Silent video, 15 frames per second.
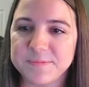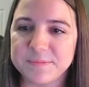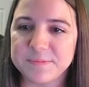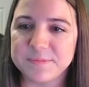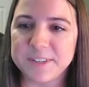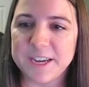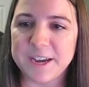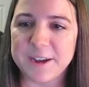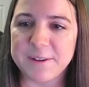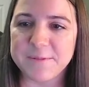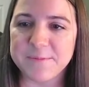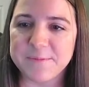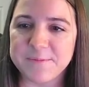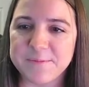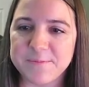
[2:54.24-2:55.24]

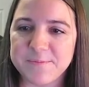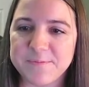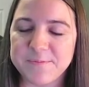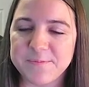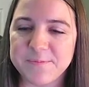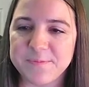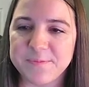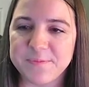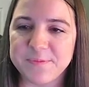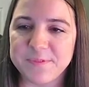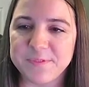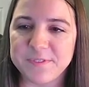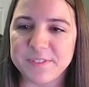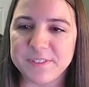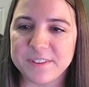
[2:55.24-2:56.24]

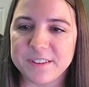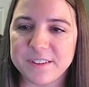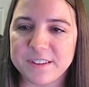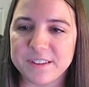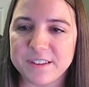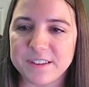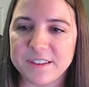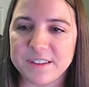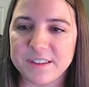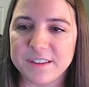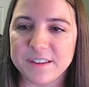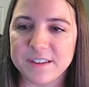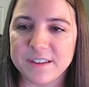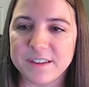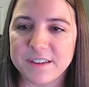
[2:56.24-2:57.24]

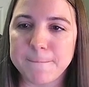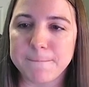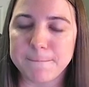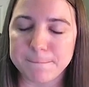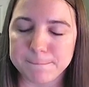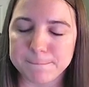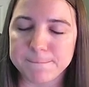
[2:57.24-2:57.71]
(silent)